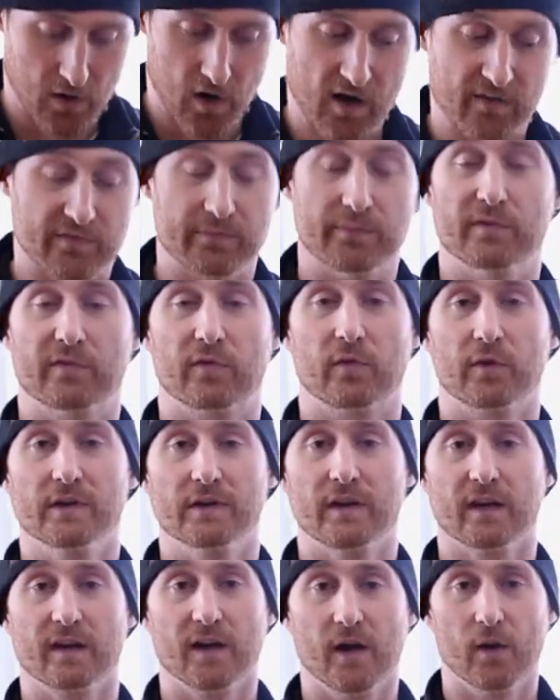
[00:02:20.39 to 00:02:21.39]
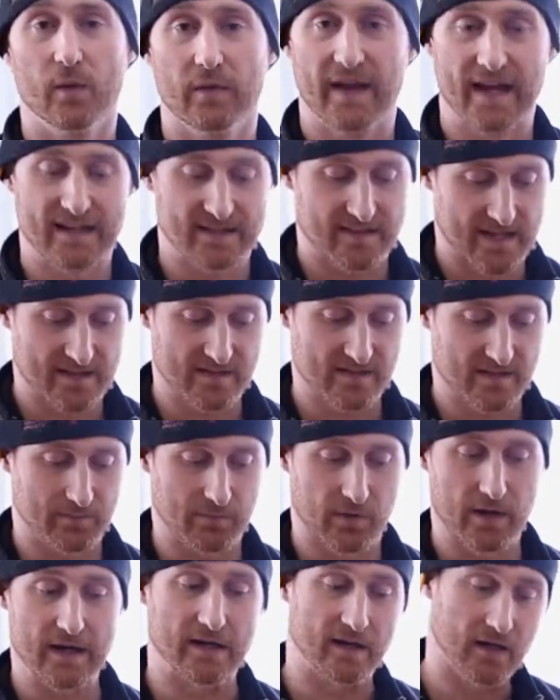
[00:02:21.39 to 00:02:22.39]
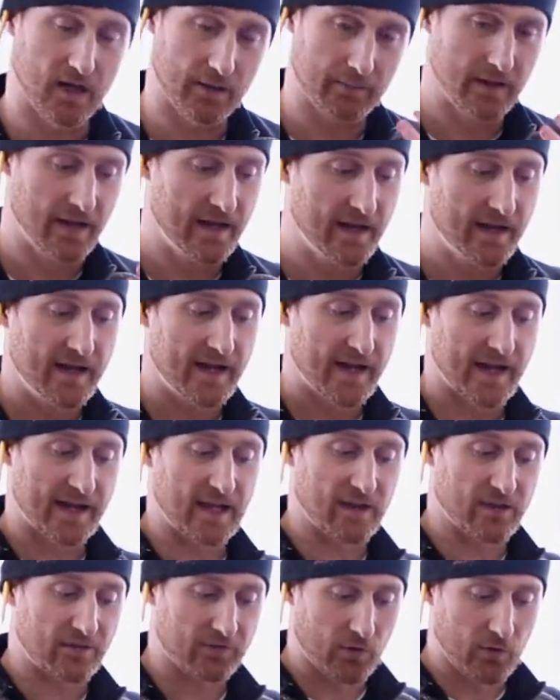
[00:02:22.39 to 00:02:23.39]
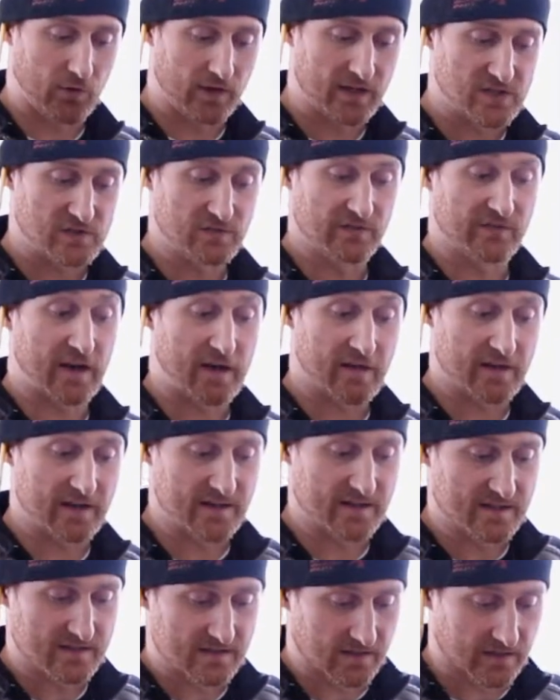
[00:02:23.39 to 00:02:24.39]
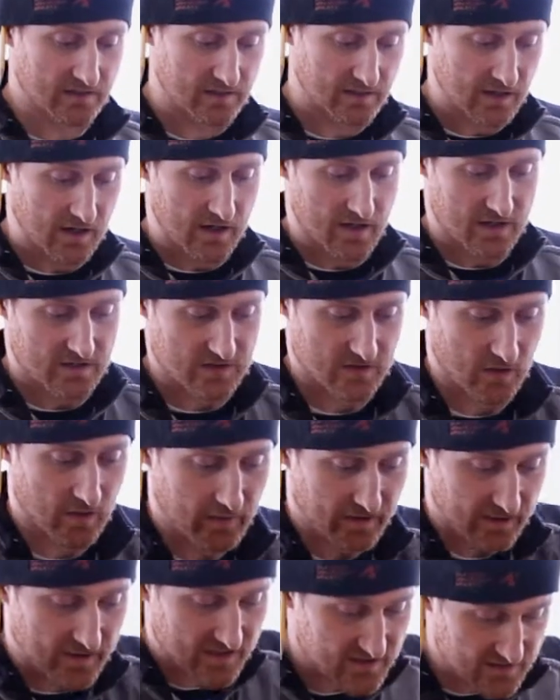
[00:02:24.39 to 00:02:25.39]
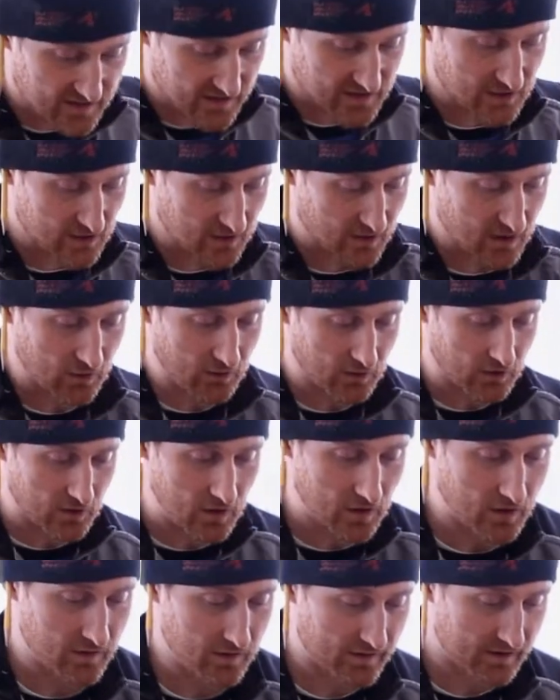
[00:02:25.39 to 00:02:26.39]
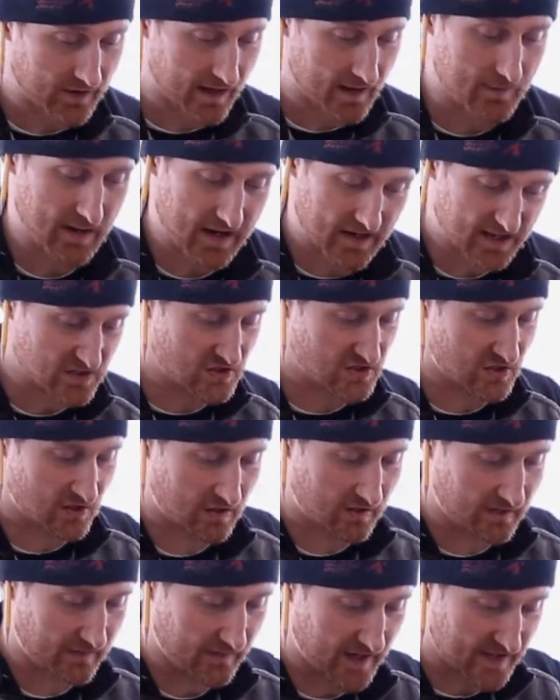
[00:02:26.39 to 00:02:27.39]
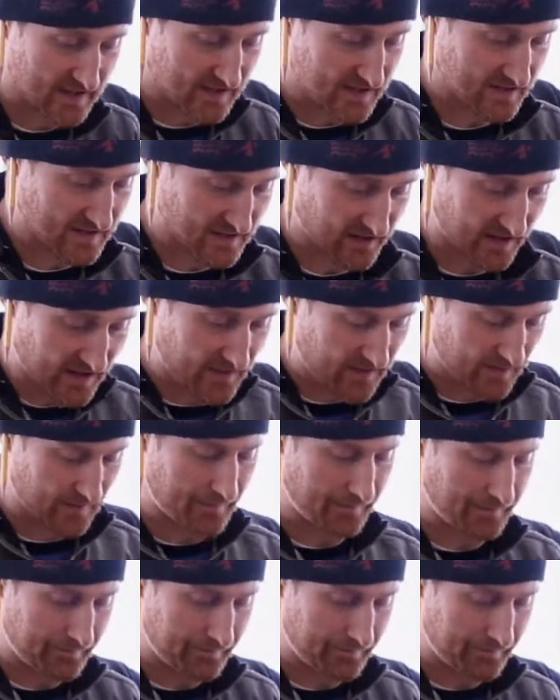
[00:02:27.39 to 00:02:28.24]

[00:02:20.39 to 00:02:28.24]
off before you get going. That tends to break up and get thrown at you very easily. So I'm going to continue to go along, again, making sure it's nice and tight,